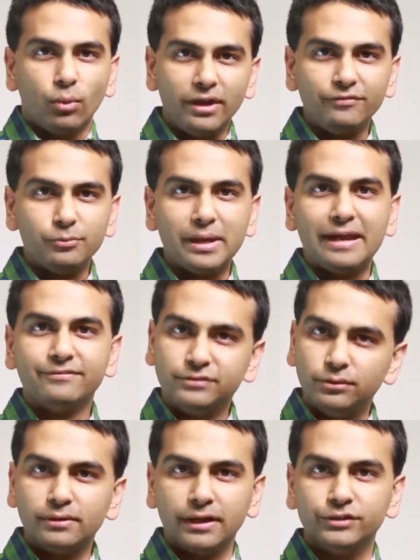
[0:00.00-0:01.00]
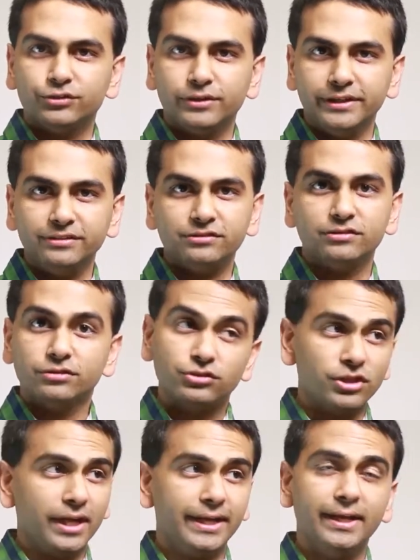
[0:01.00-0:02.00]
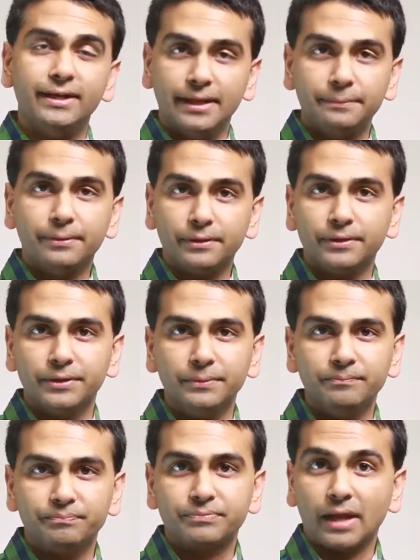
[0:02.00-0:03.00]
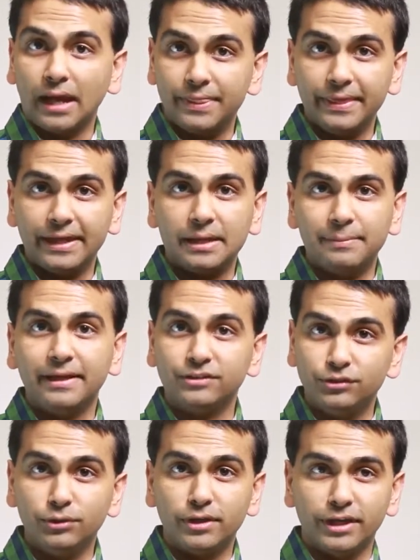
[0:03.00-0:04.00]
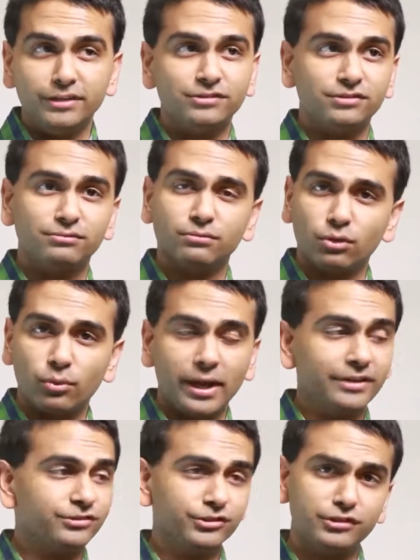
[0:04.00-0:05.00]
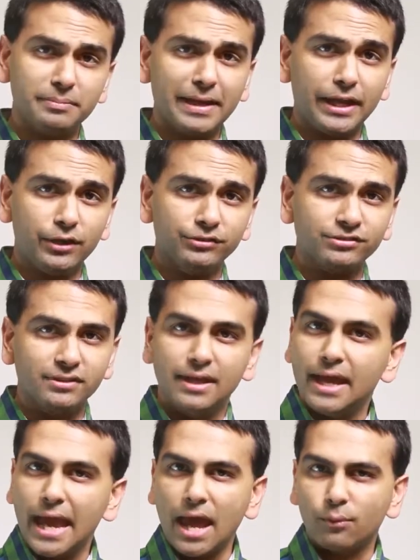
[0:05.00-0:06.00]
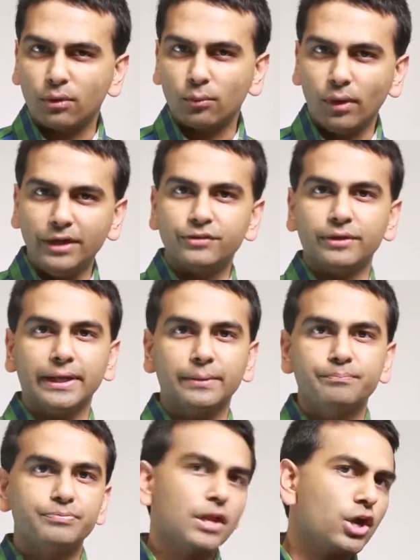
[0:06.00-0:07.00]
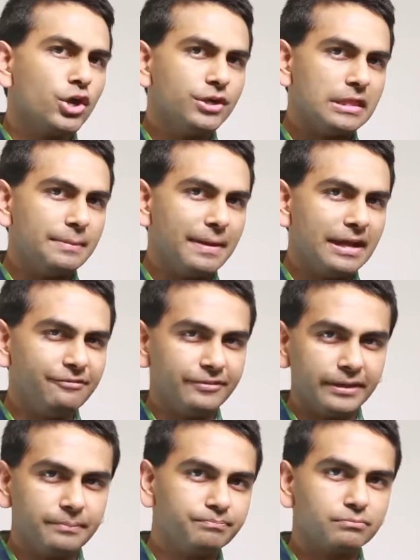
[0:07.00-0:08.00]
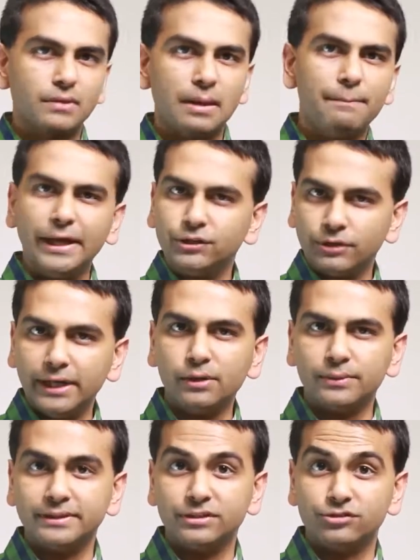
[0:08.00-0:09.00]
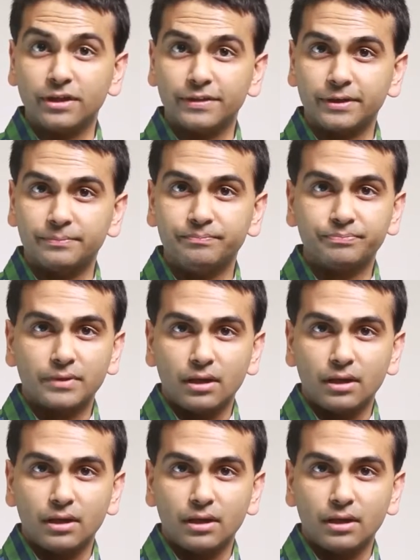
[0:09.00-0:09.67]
What if we have two countries, China and Peru, and they can make two goods, rice or tomatoes, and we're wondering, could they benefit by trading with each other?